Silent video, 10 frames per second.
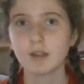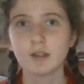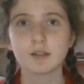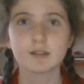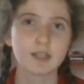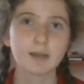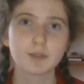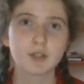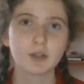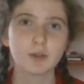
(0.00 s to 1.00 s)
Step
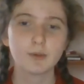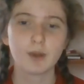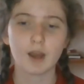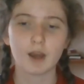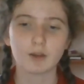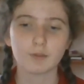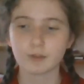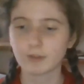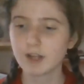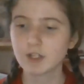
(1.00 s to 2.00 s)
2,
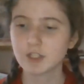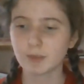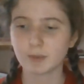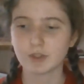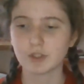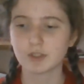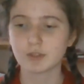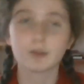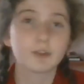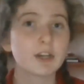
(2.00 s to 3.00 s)
refresh. It was just
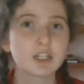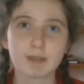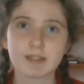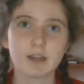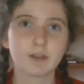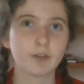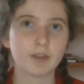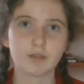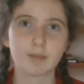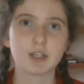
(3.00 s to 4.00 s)
refreshing myself on the
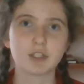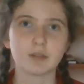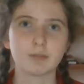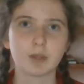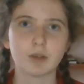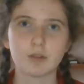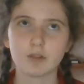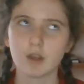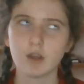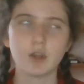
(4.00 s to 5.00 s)
information because
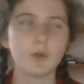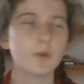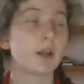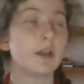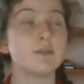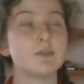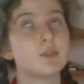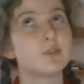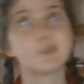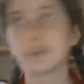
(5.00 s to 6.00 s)
you are given
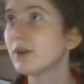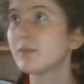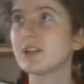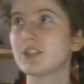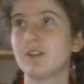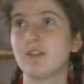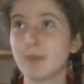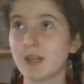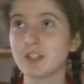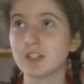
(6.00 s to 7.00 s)
so much
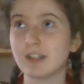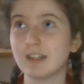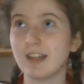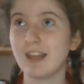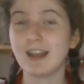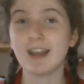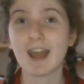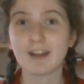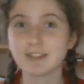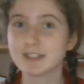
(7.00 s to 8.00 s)
information in
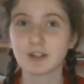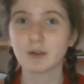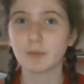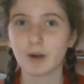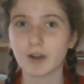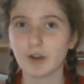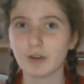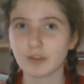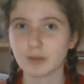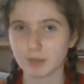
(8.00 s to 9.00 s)
every single one
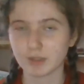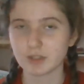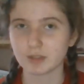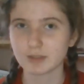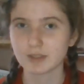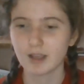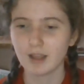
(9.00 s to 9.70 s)
of your modules.